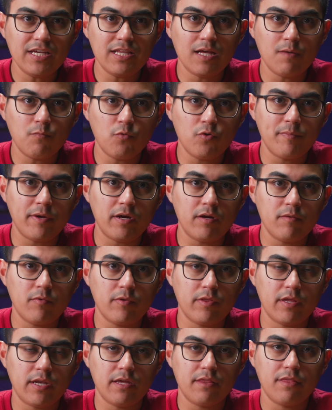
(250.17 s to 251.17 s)
a lot more
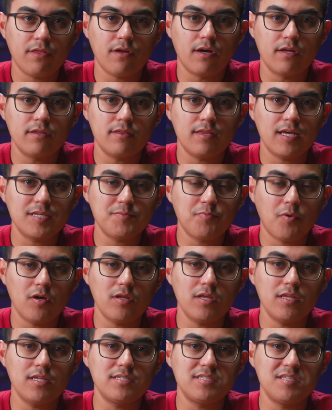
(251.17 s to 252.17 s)
bearable than I thought. That's
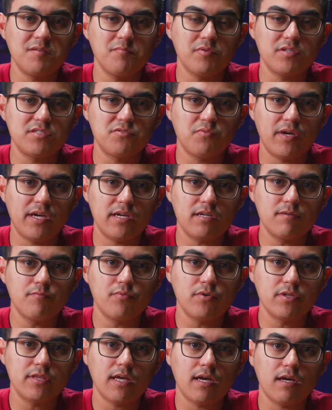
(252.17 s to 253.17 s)
probably the simplest way I can
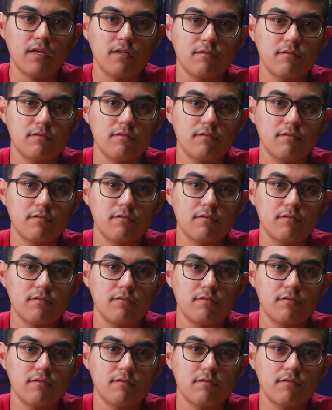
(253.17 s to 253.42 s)
put that.